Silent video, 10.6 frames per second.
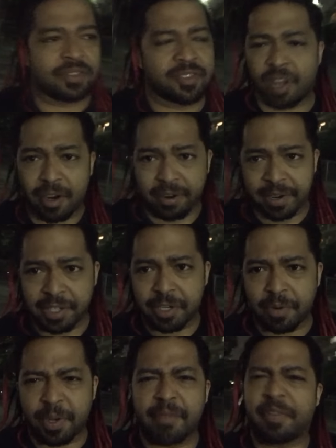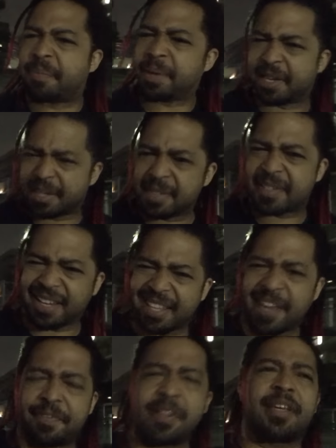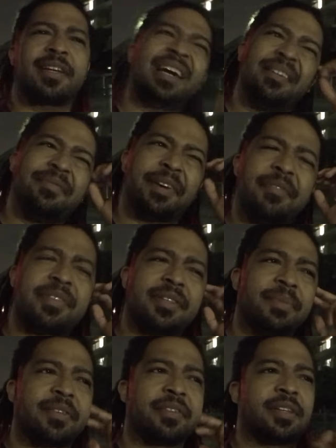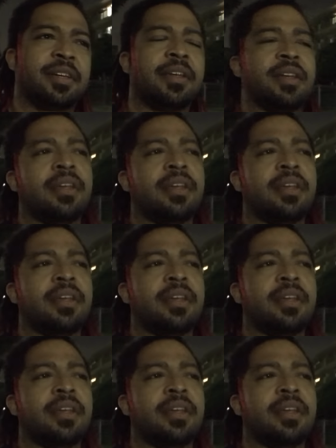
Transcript: stalkerish or whatever, but it is like that feeling, kind of very similar to